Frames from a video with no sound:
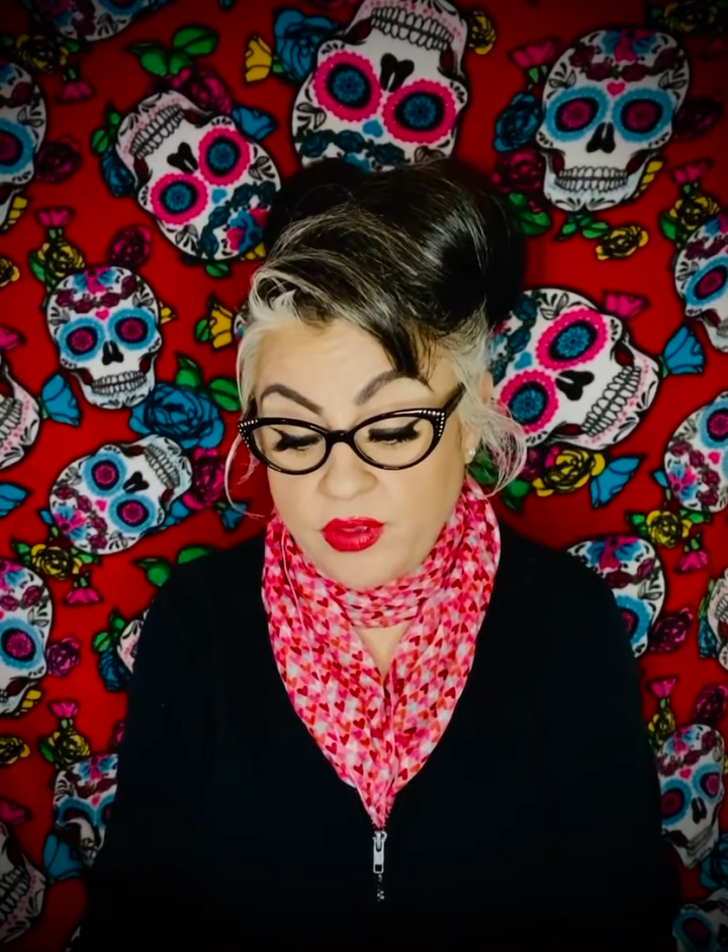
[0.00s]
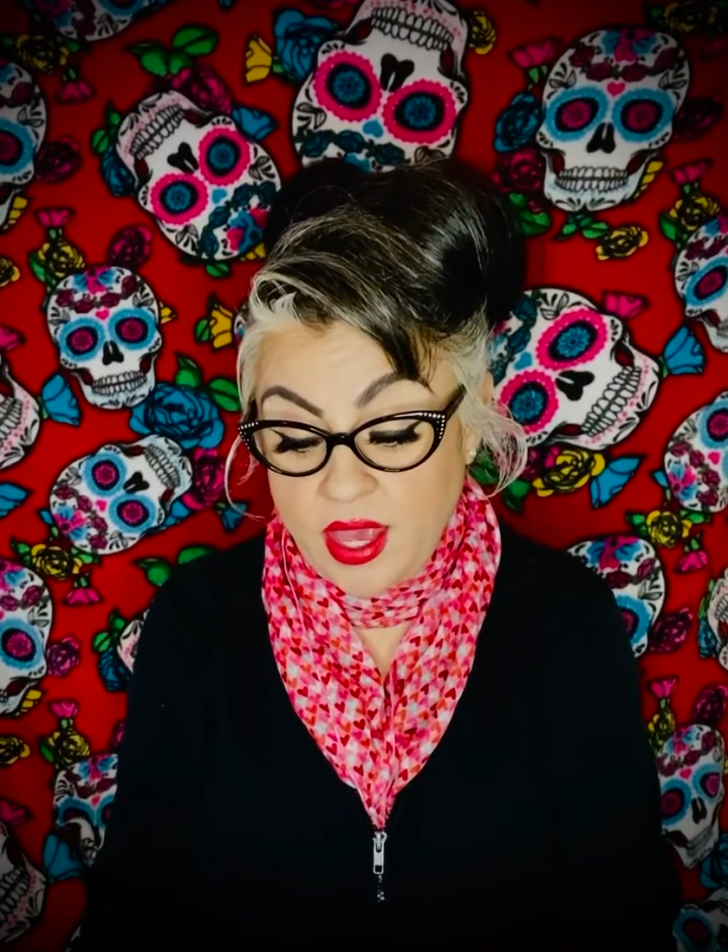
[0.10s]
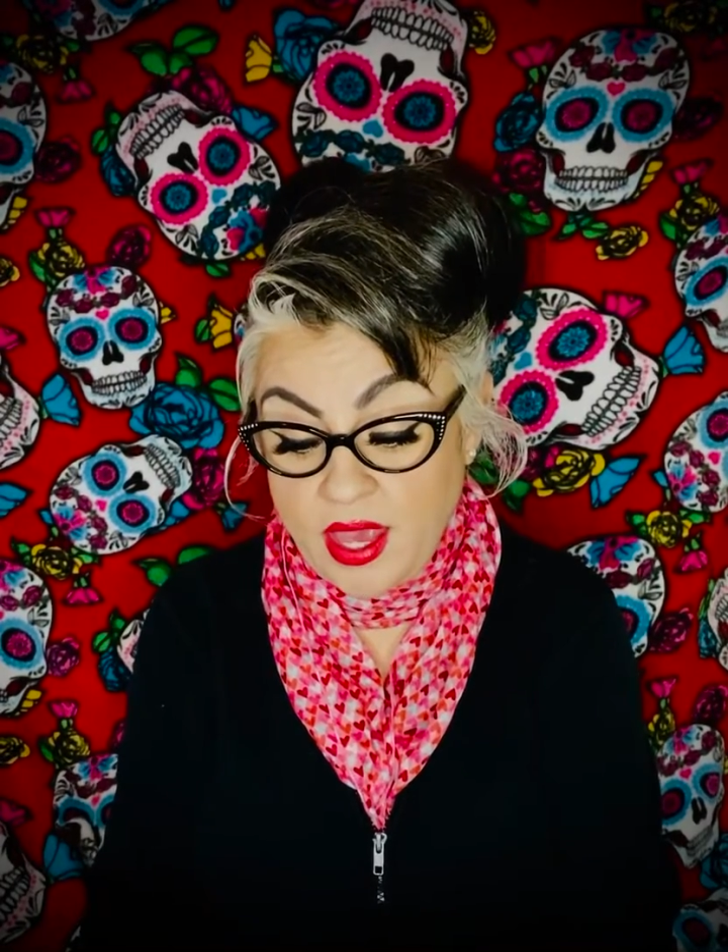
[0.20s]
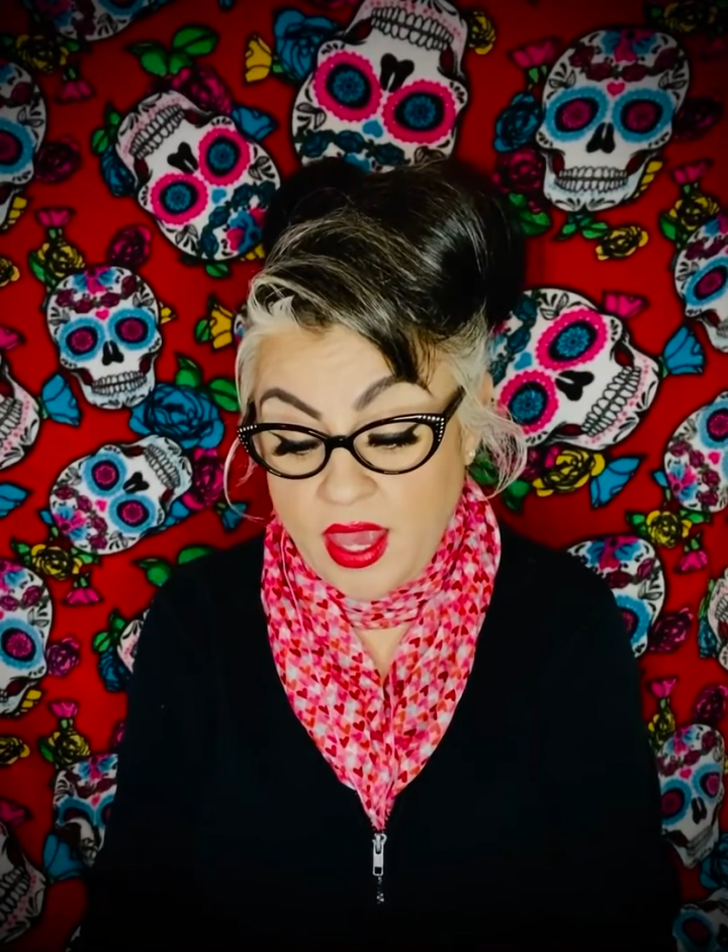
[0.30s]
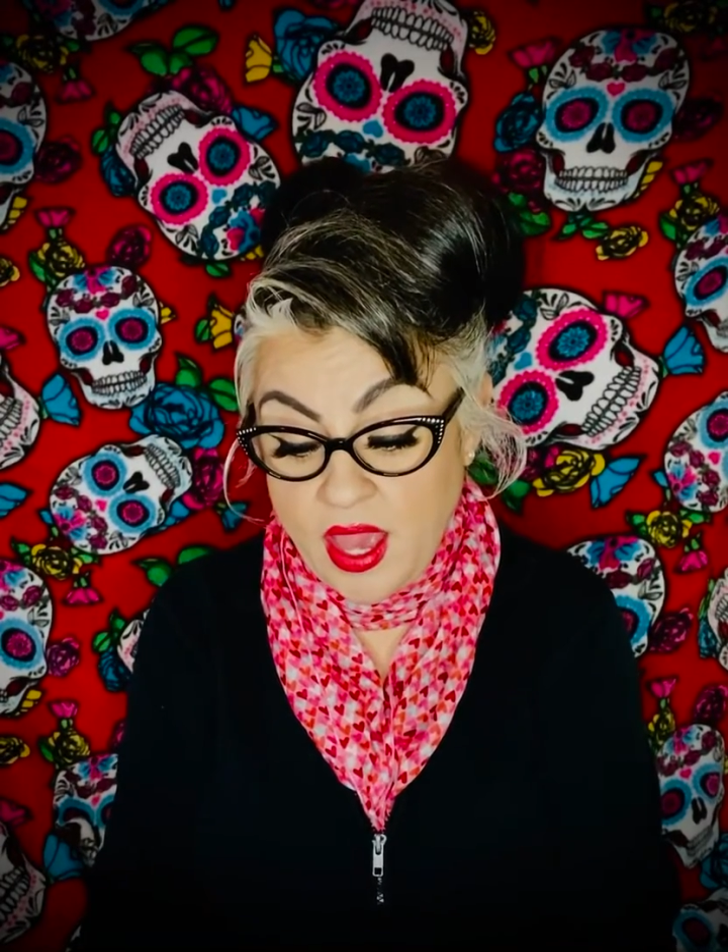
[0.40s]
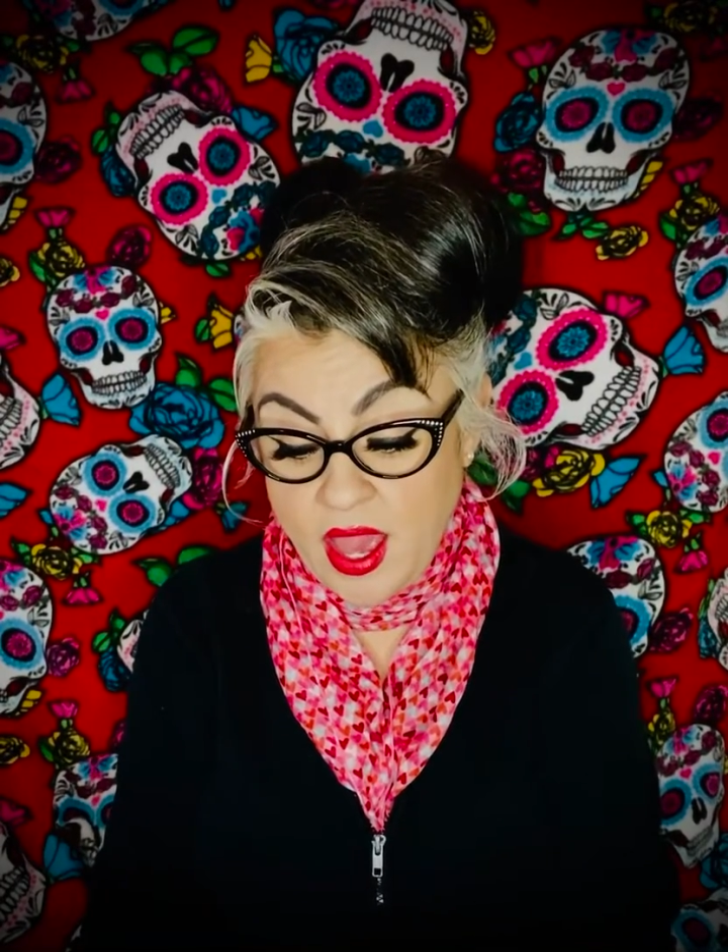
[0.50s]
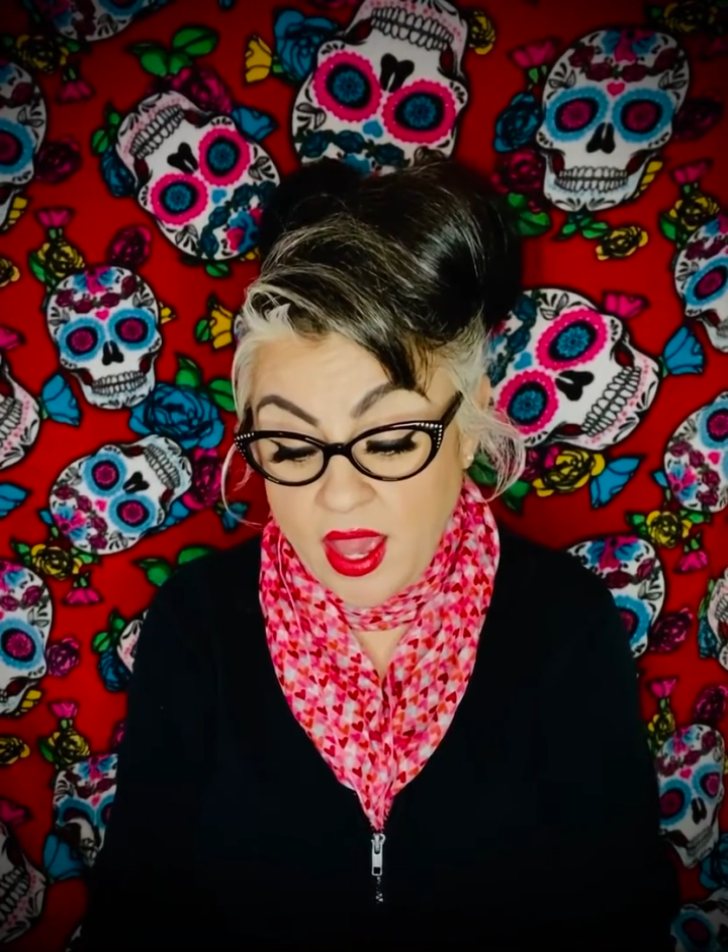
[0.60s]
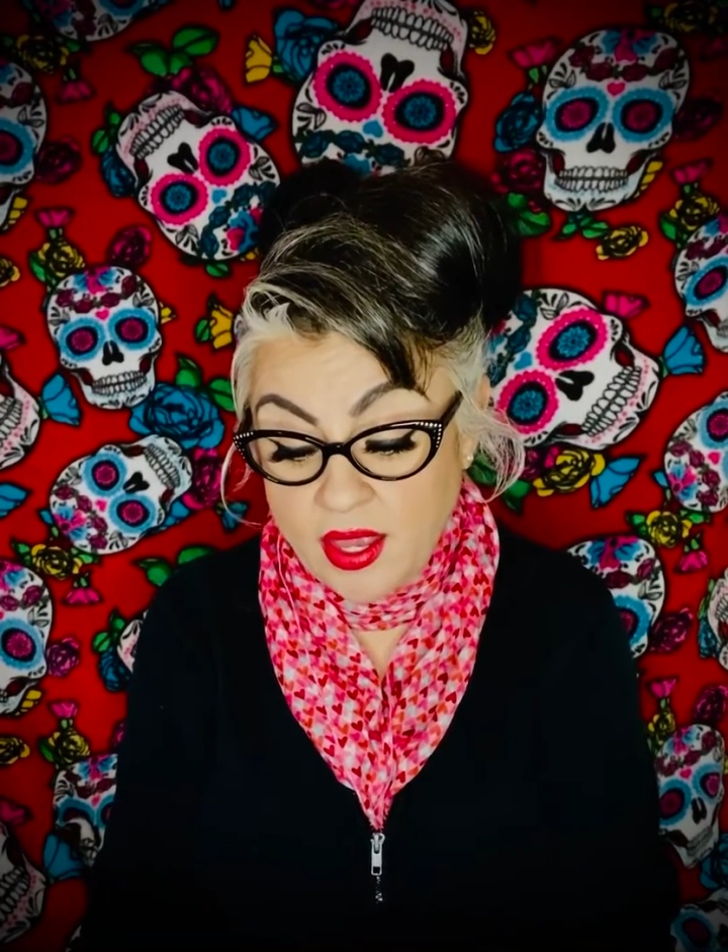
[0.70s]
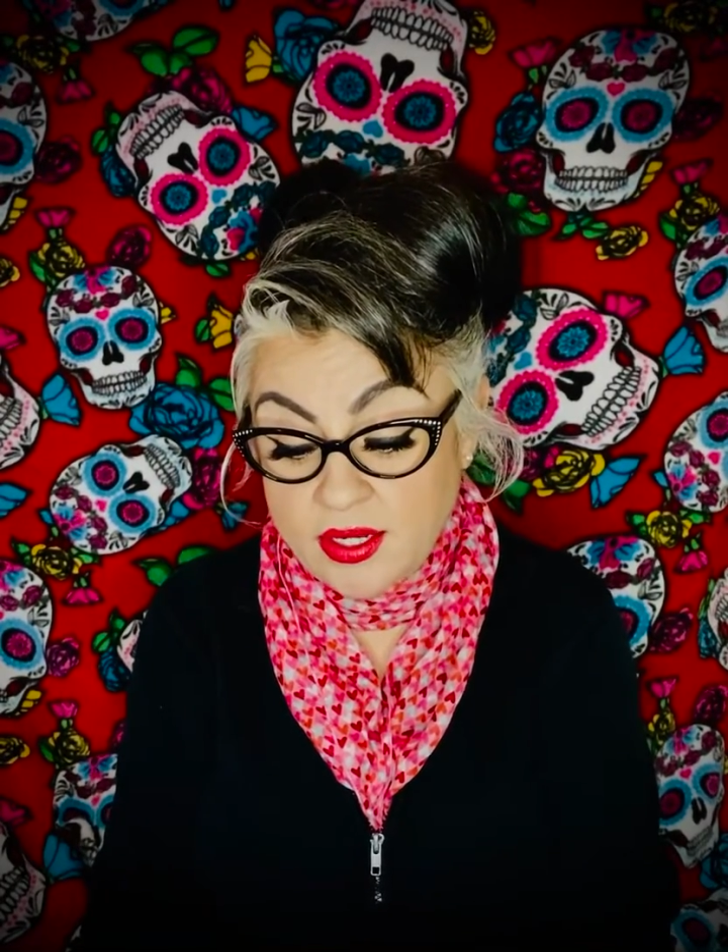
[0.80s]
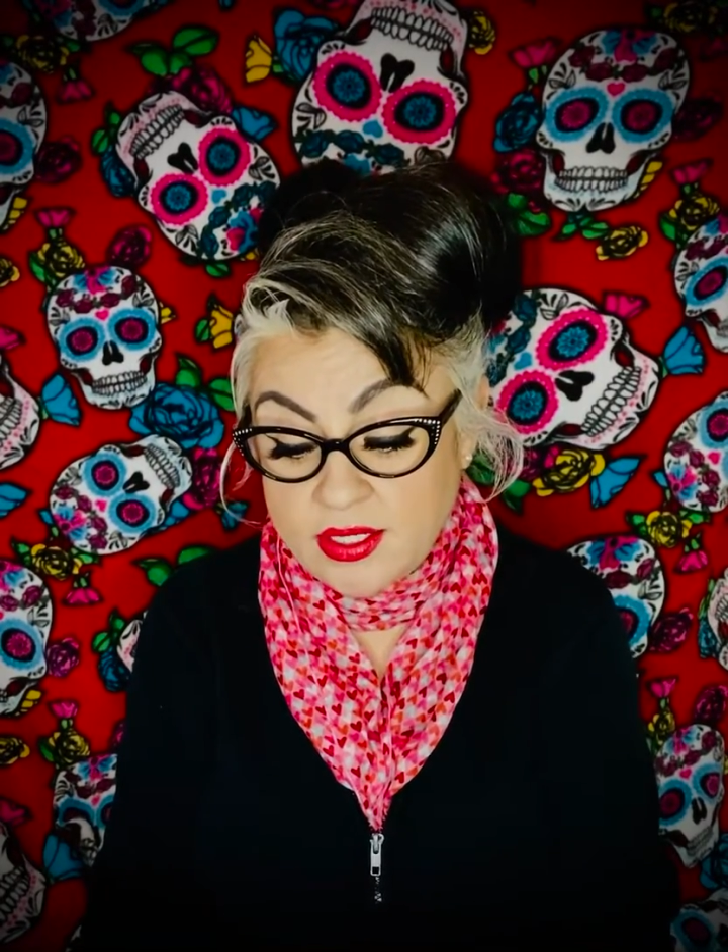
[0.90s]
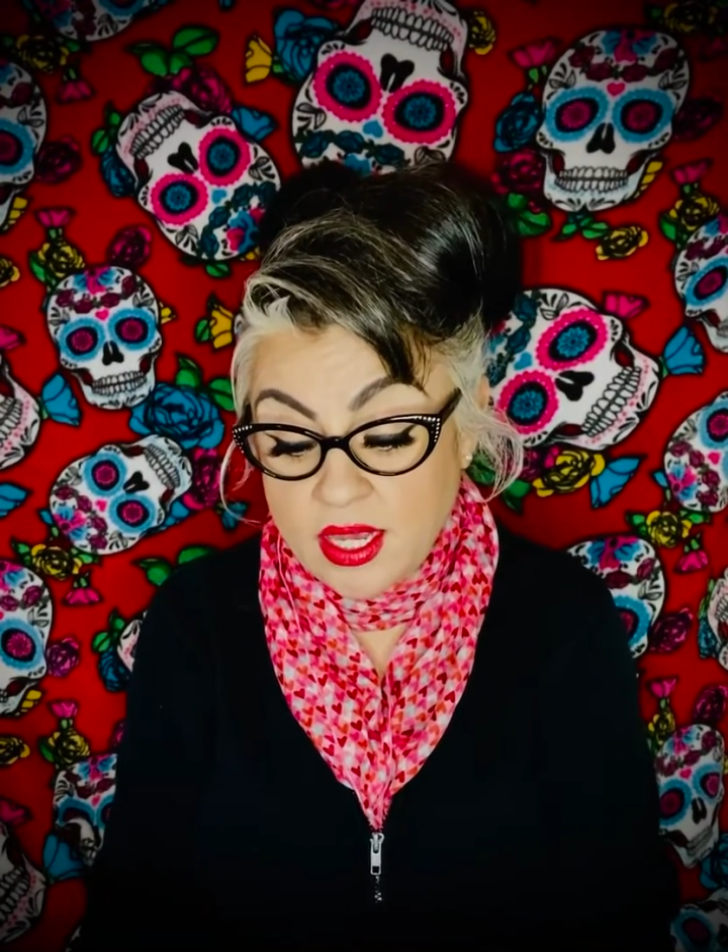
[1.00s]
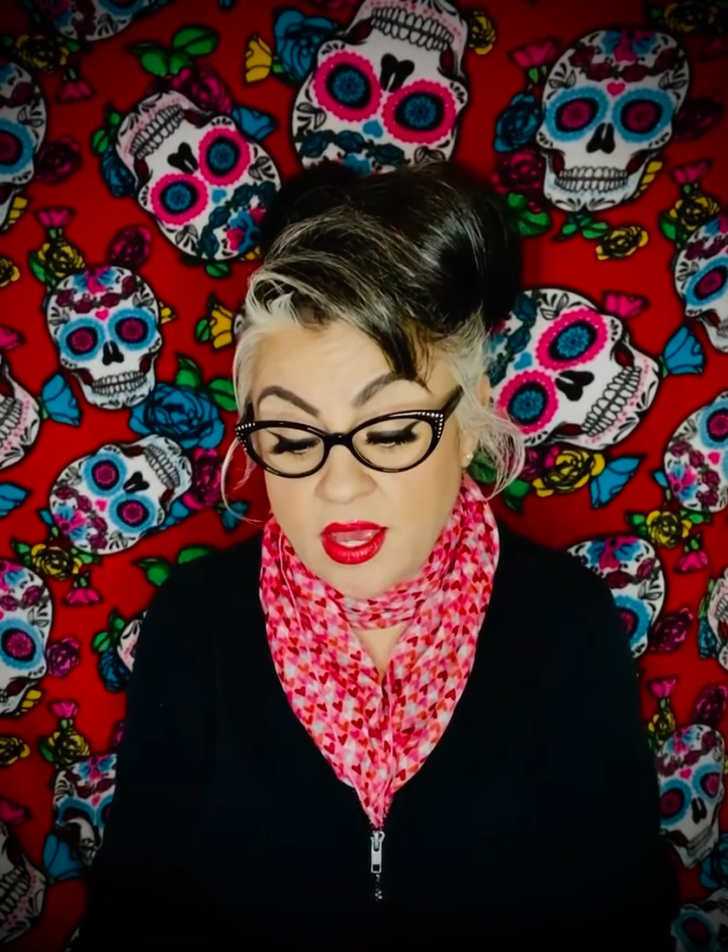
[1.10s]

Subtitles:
a hand